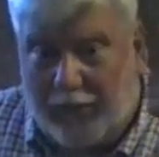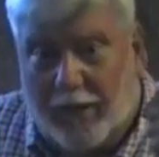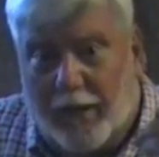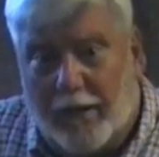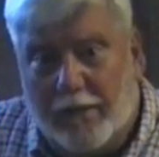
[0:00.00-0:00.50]

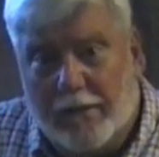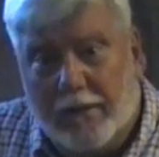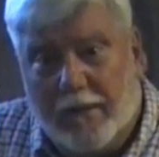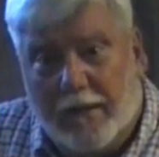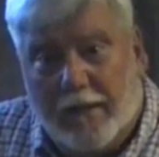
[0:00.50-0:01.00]
there.
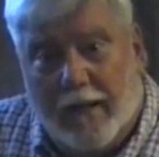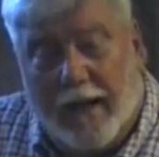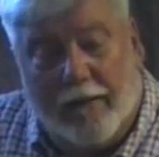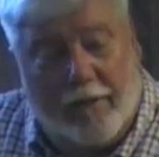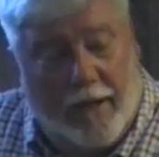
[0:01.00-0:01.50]

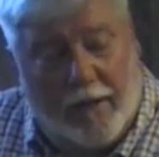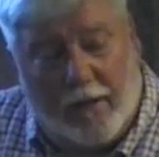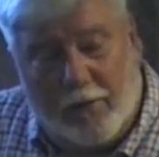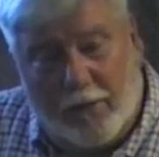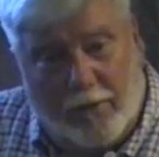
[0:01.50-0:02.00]
I
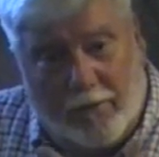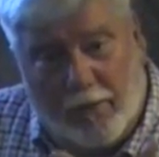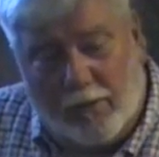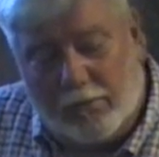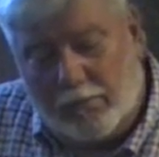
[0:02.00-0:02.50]
downloaded it
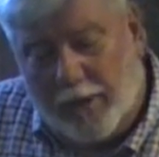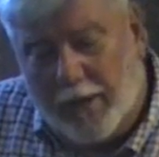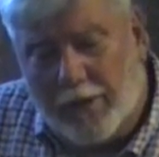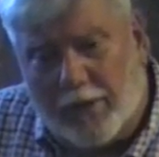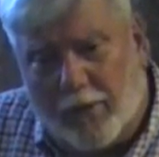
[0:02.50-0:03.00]
on
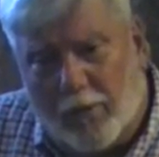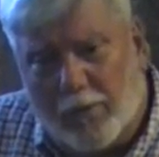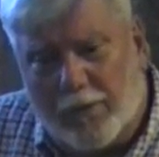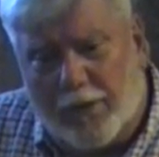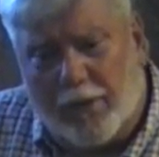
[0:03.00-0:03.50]

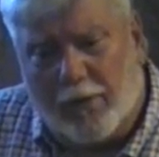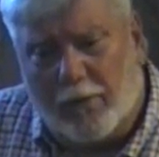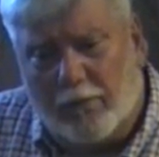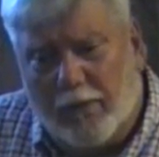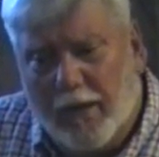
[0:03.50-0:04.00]
eSword.
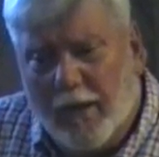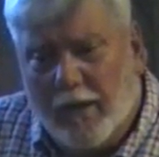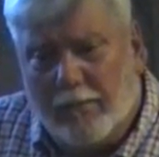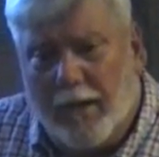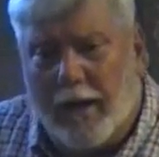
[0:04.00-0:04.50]
So,
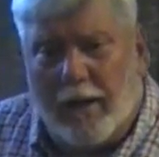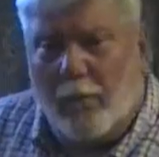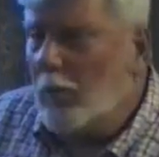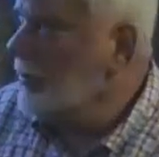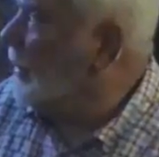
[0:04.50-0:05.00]
but I want